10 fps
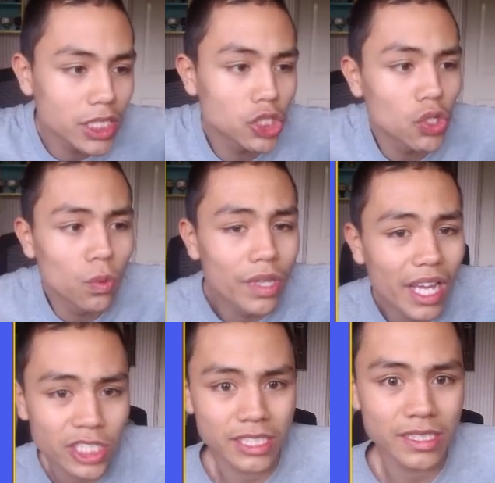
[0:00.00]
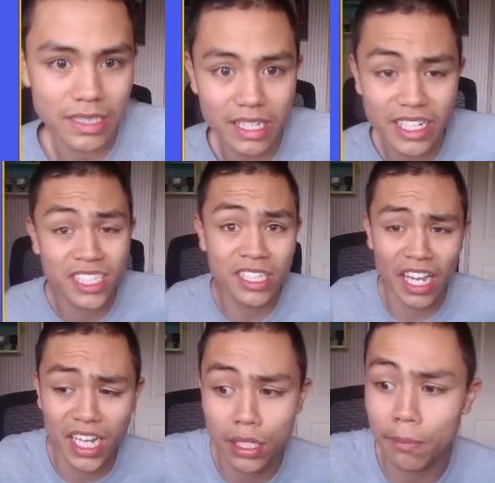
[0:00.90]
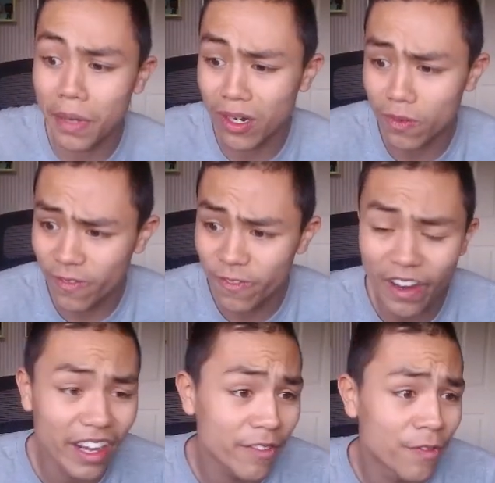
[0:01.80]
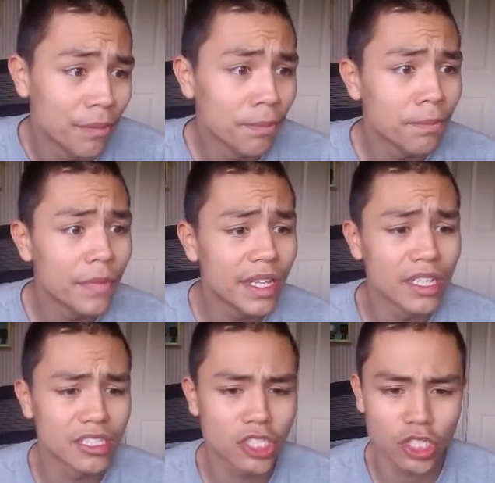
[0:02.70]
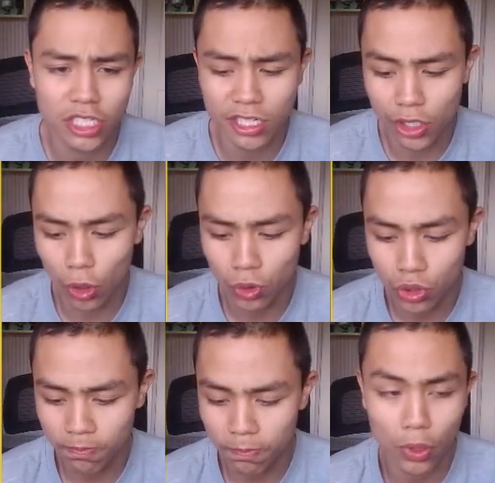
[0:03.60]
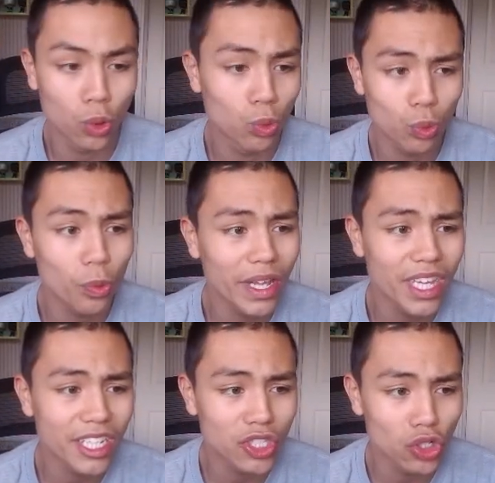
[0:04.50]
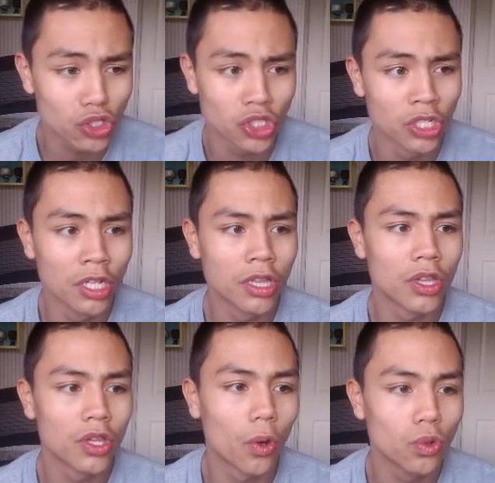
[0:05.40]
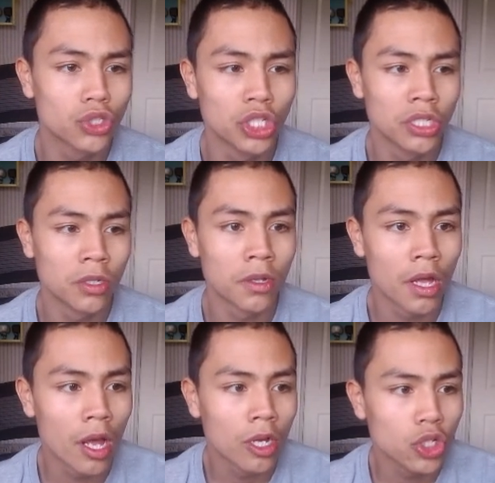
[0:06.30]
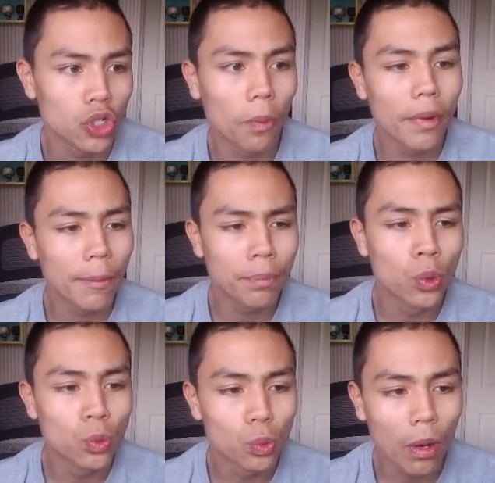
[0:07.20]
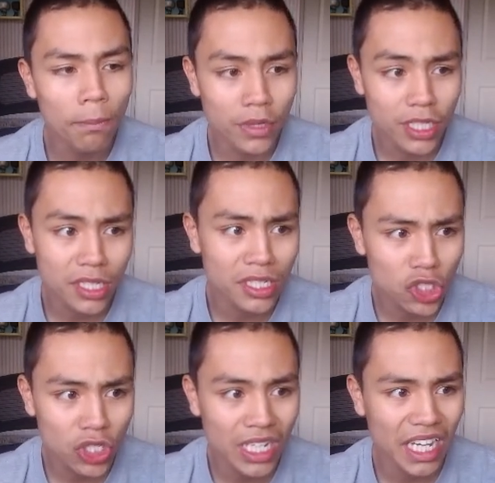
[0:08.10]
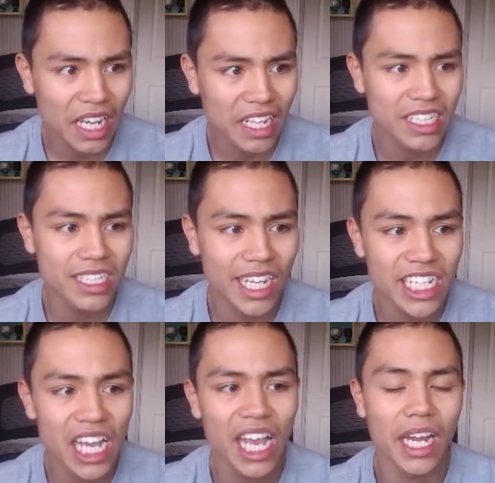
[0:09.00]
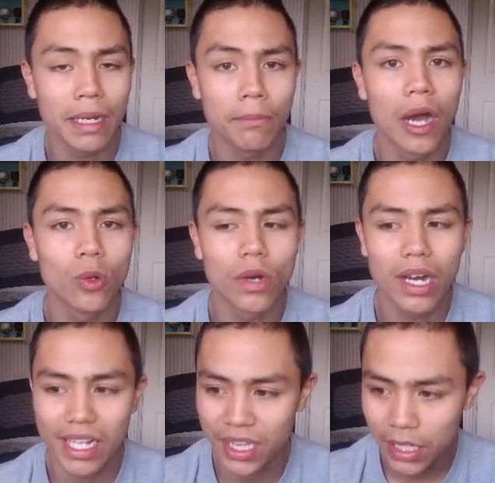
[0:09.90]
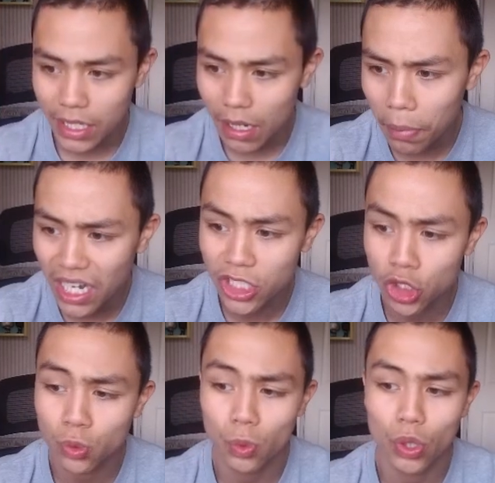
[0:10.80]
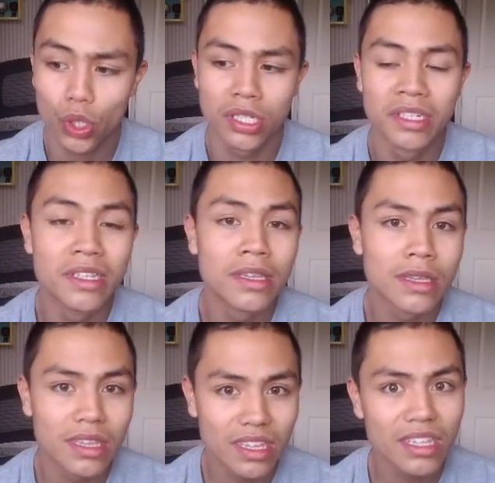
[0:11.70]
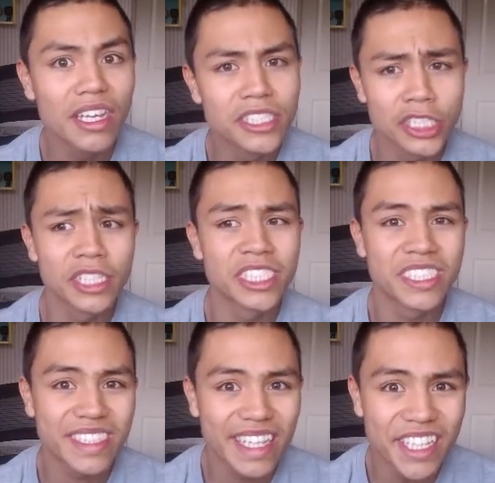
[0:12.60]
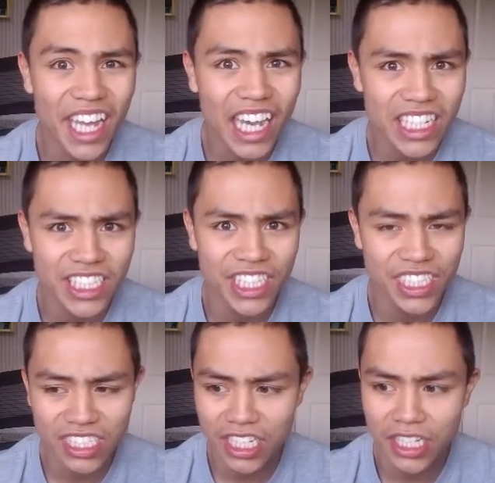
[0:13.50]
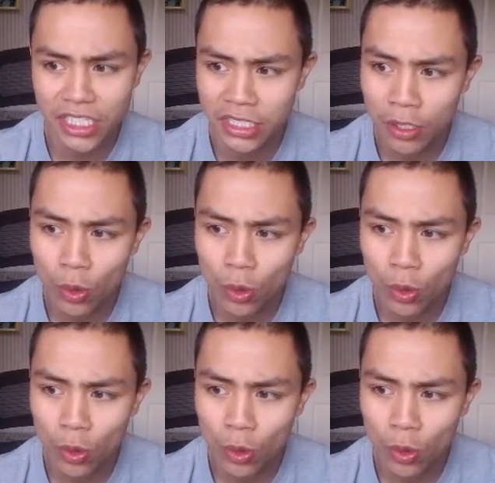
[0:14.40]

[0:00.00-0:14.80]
so that did take about 5 minutes to load, but when it does load, you'll be prompted to enter your email and your password. This is the licenses